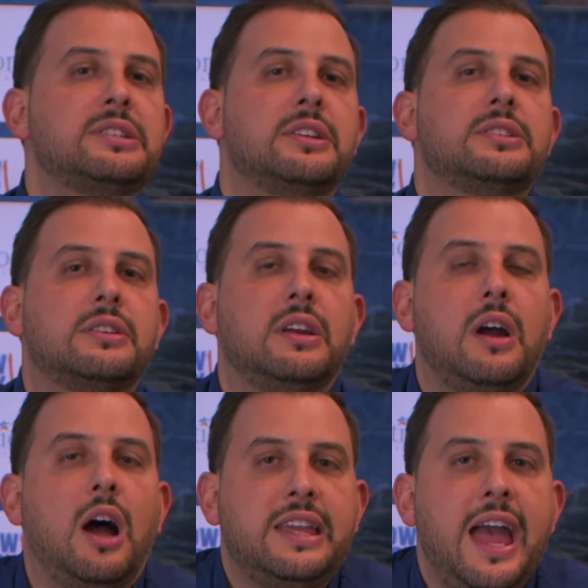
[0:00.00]
is a
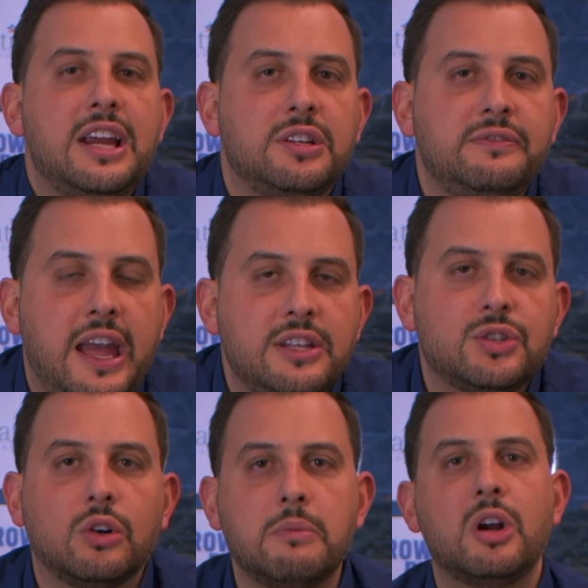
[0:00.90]
business uh, cash
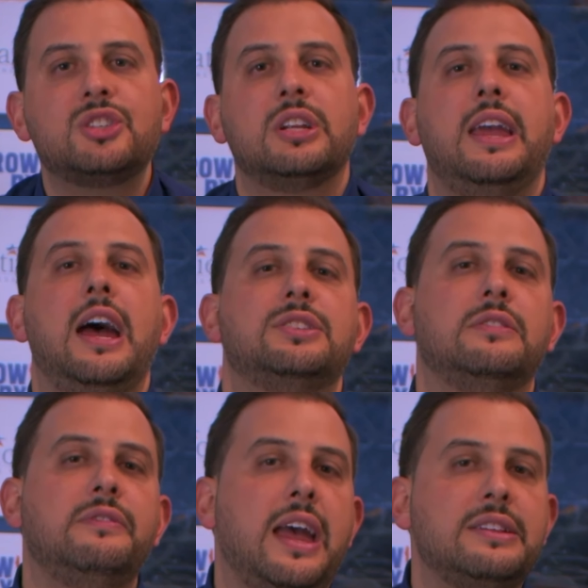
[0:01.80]
advance or a merchant
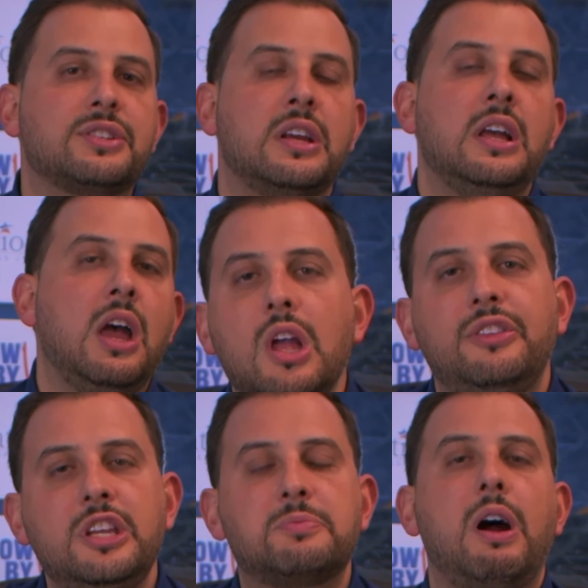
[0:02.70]
cash advance.
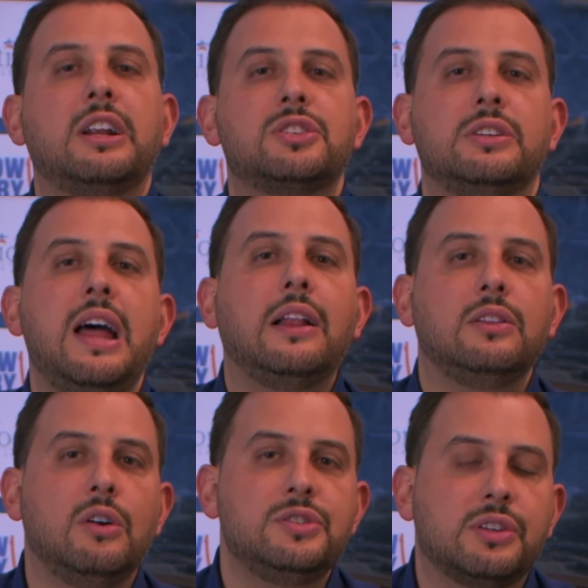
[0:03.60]
These products are not
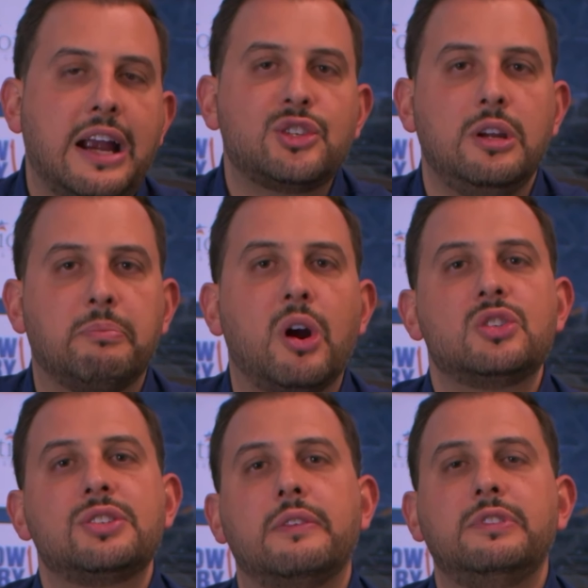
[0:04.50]
loans. They're actually a
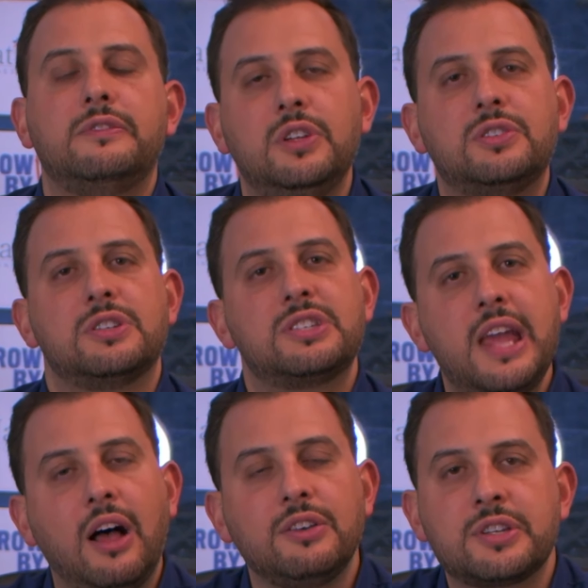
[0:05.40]
purchase of your future
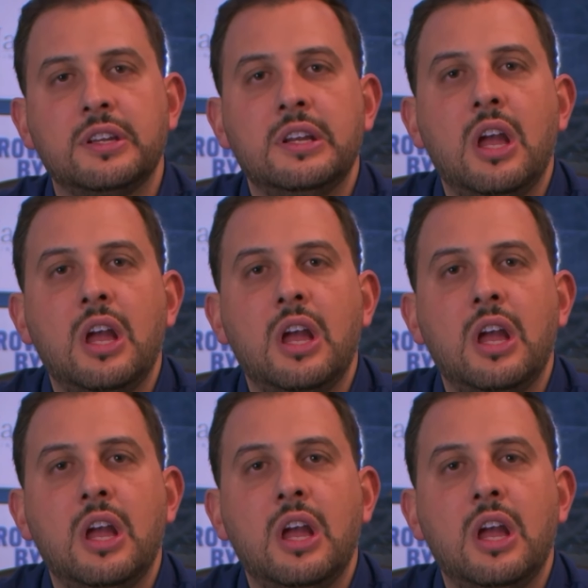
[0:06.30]
sales.